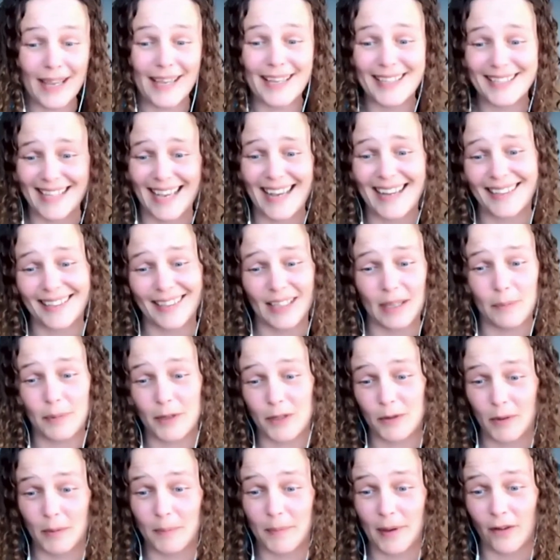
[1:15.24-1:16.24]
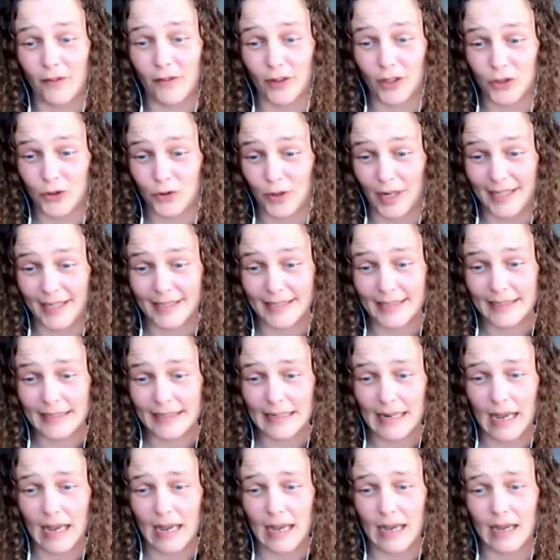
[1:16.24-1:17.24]
exactly between Belleville and
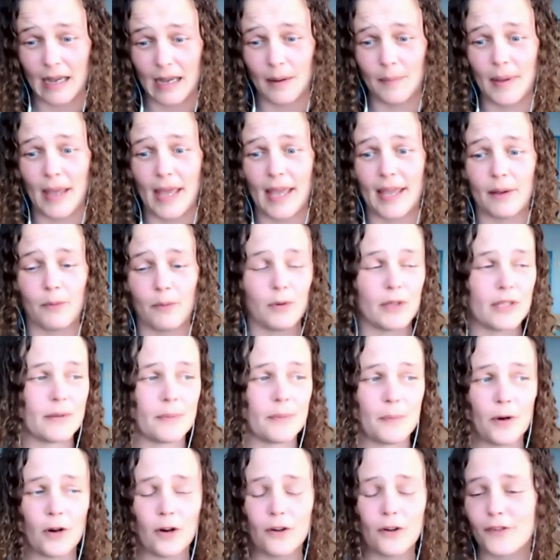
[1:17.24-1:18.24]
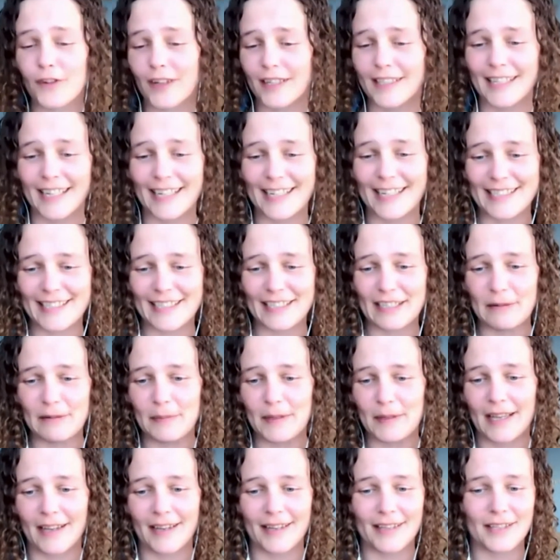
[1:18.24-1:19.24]
Trenton. It was perfect idea
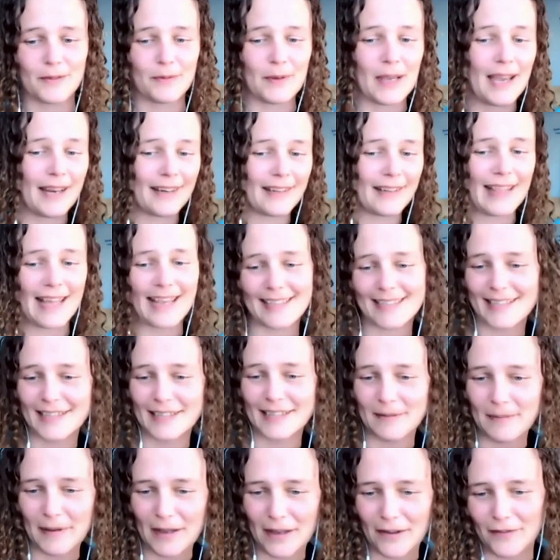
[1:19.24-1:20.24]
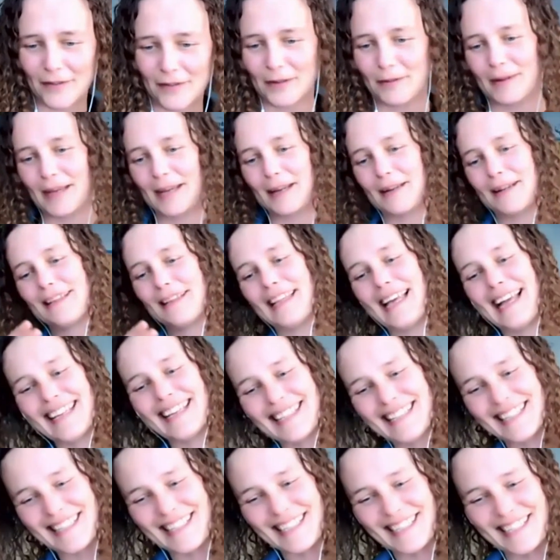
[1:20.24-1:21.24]
because we had classes in Belleville, we had
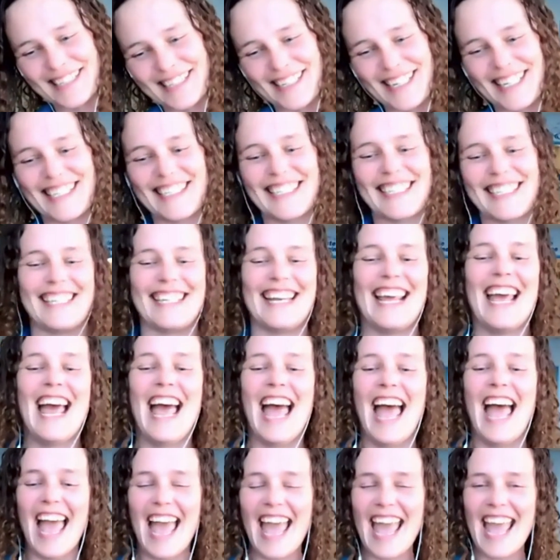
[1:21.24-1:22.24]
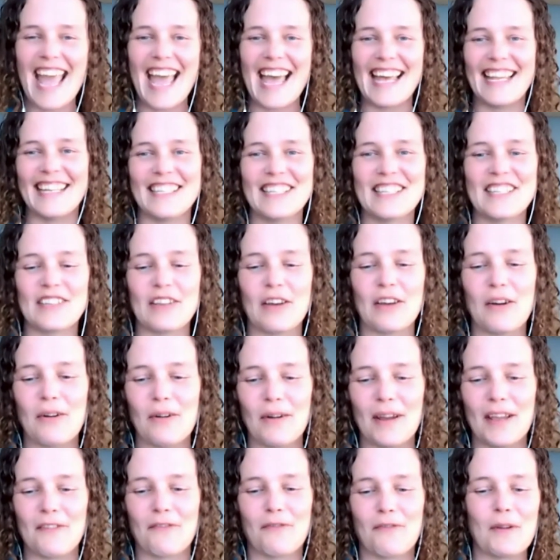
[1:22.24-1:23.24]
classes in Trenton. And
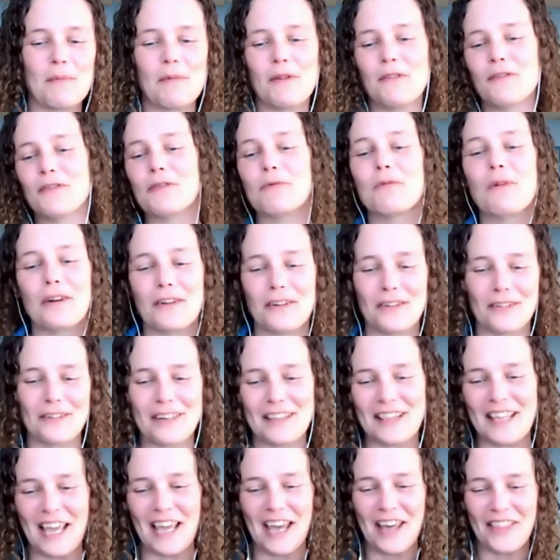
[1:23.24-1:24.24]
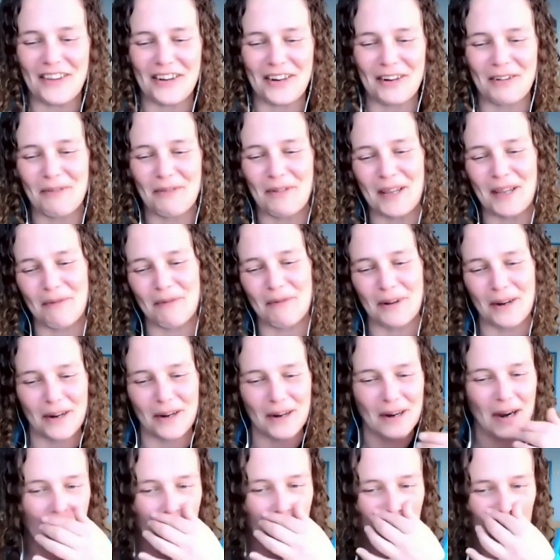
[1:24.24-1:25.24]
so if we moved to one or the other, we
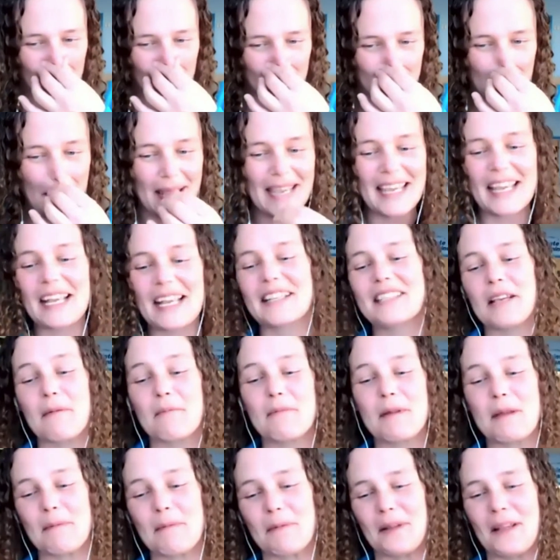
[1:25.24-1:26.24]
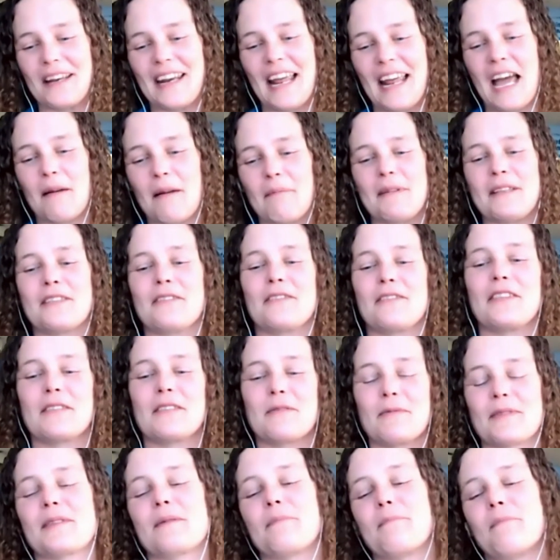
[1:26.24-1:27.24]
were making some people unhappy. So
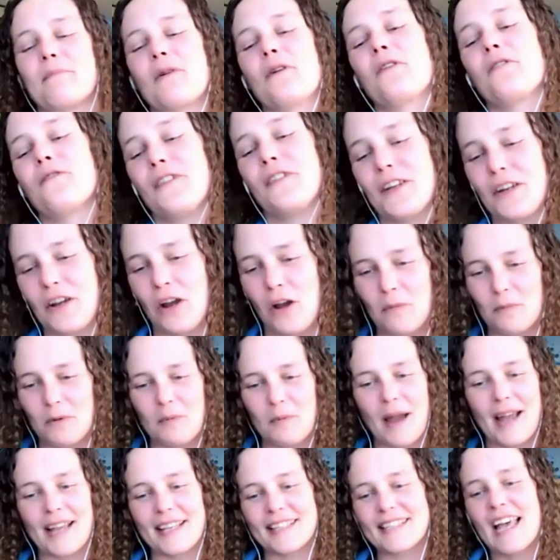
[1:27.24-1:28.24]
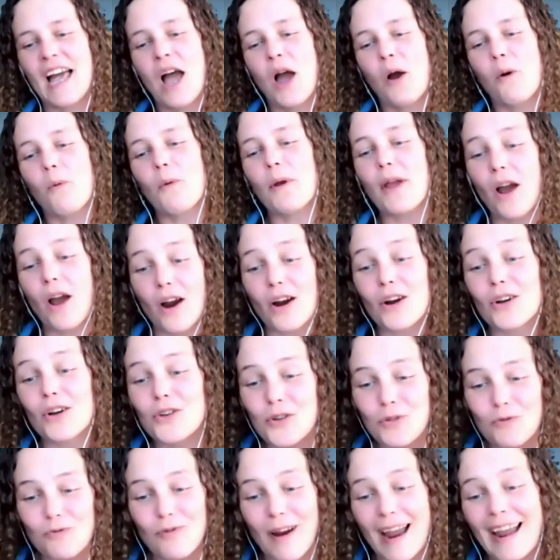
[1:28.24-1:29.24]
this was a perfect compromise. We are
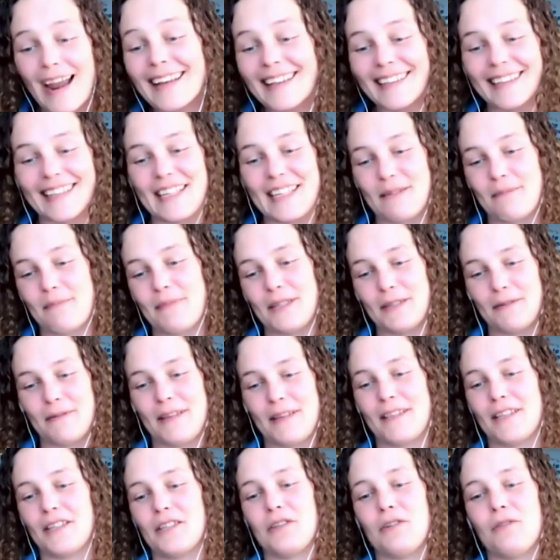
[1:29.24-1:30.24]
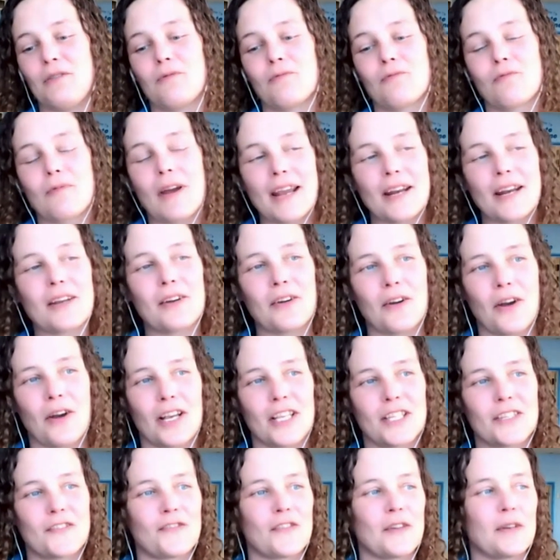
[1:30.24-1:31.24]
directly in between the two, right
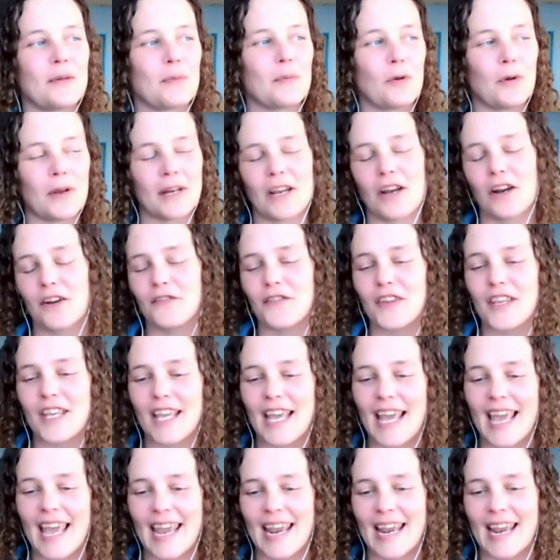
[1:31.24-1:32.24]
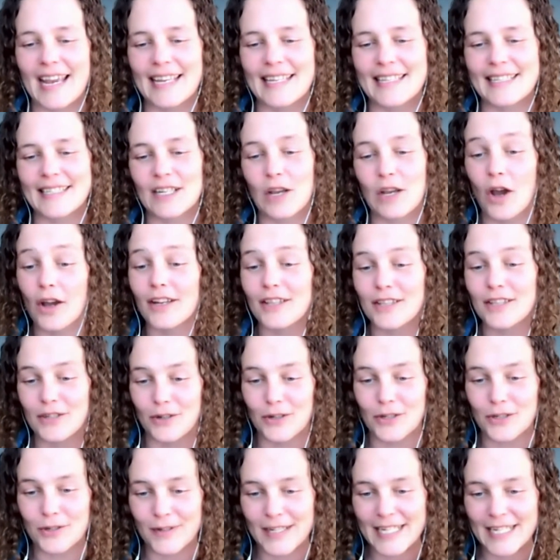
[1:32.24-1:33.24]
across from Quinte RV and Conan's
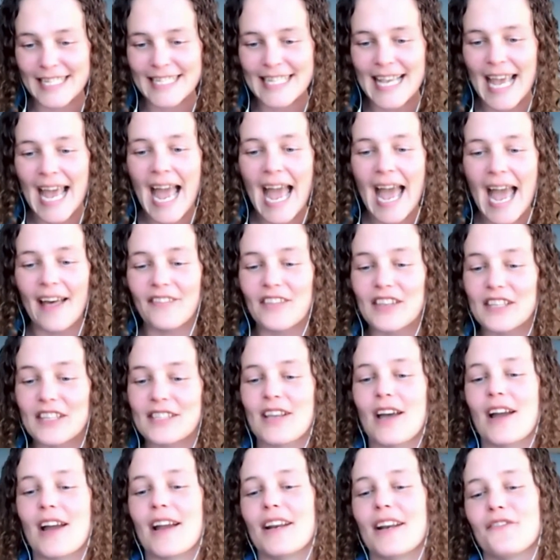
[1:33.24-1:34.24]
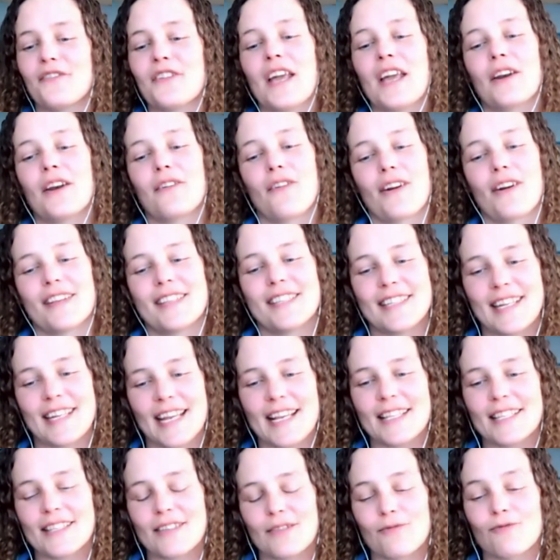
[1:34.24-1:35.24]
Nurseries at the side of Kenneron
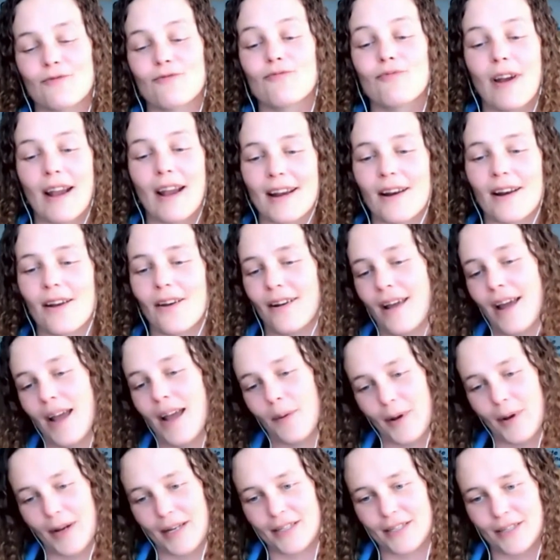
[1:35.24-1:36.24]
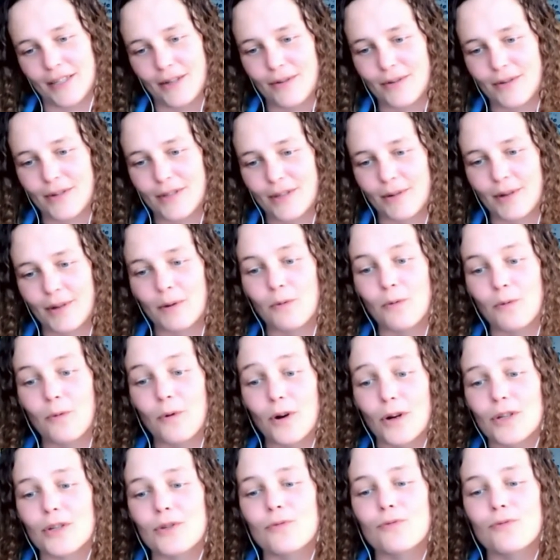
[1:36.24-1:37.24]
Estates, right on Highway 2. So it
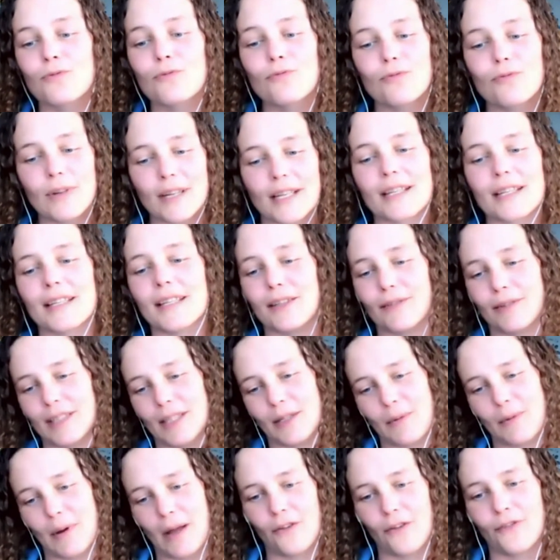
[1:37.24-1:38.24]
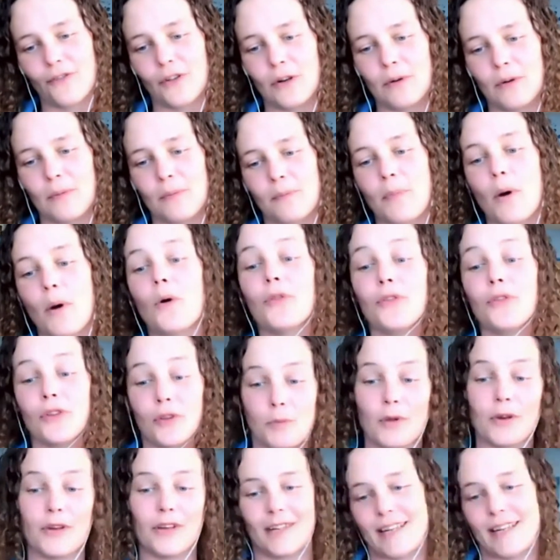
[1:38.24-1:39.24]
works really, really well for both
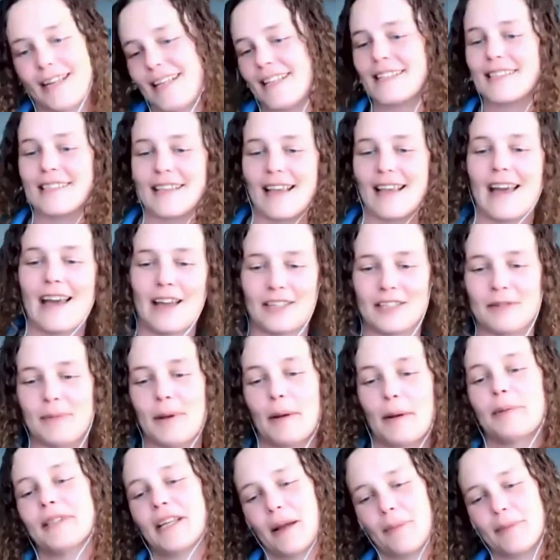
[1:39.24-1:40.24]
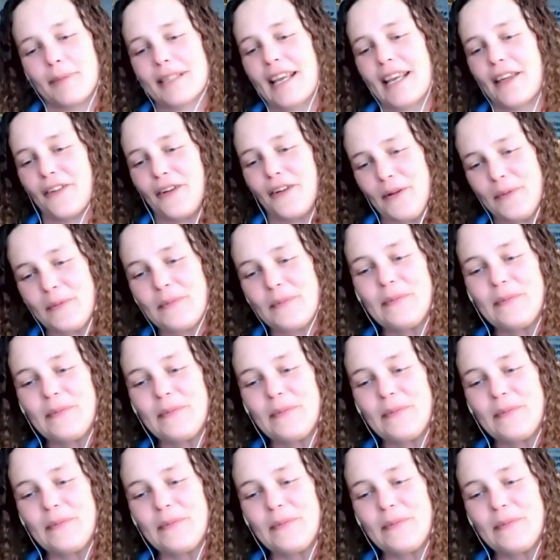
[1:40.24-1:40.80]
communities to be able to come together.